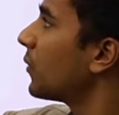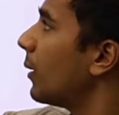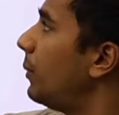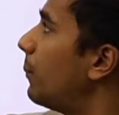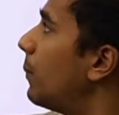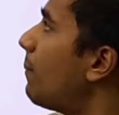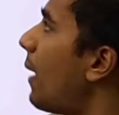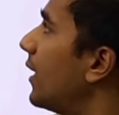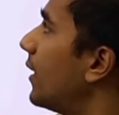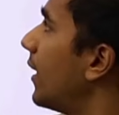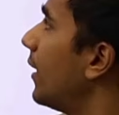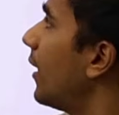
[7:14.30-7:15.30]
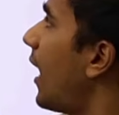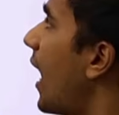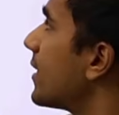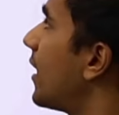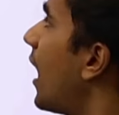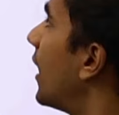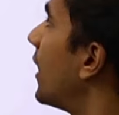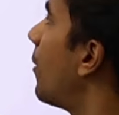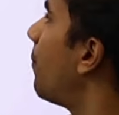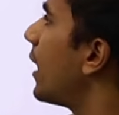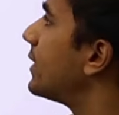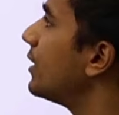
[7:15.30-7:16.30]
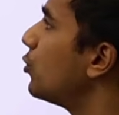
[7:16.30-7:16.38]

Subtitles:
People panicking as Ghana passes